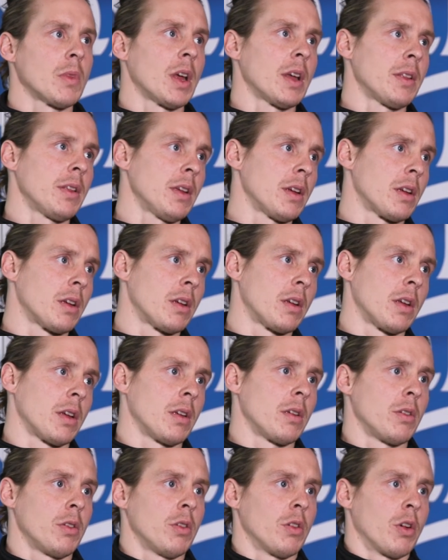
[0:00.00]
I
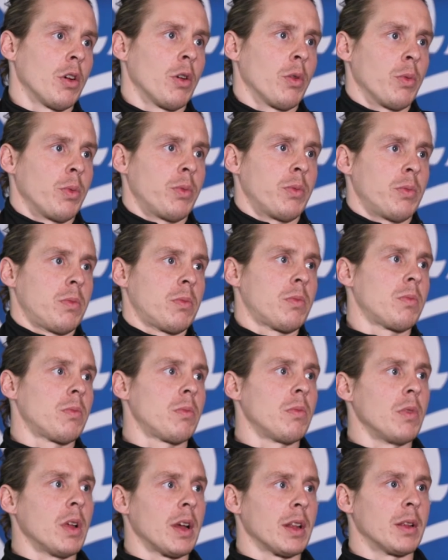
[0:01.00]
think, you know,
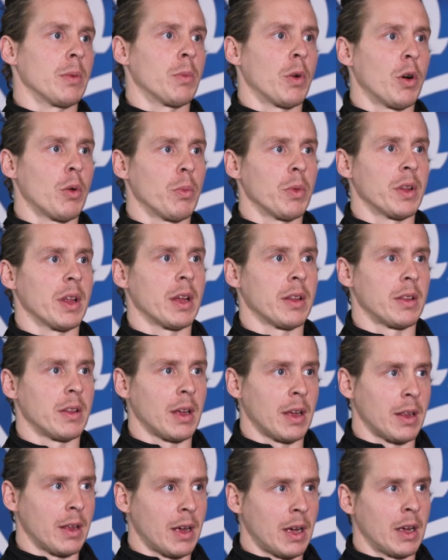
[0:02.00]
at the moment,
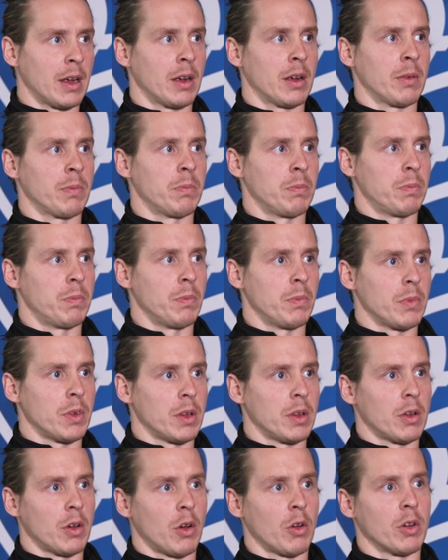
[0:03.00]
I
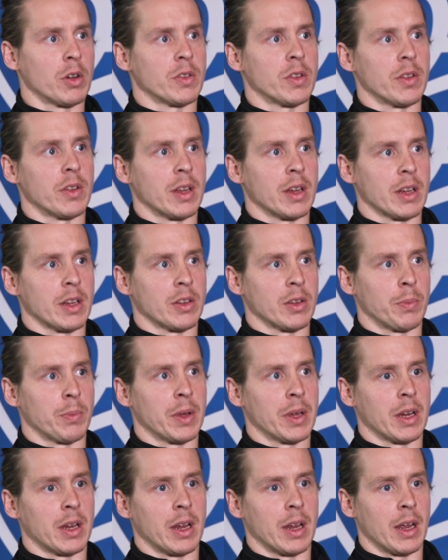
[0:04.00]
honestly think it's a
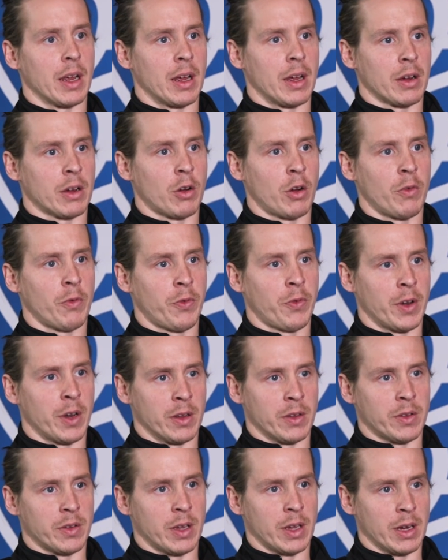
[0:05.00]
big
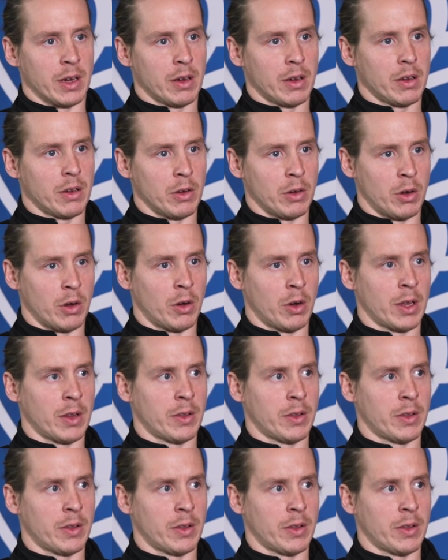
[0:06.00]
confidence thing. You know,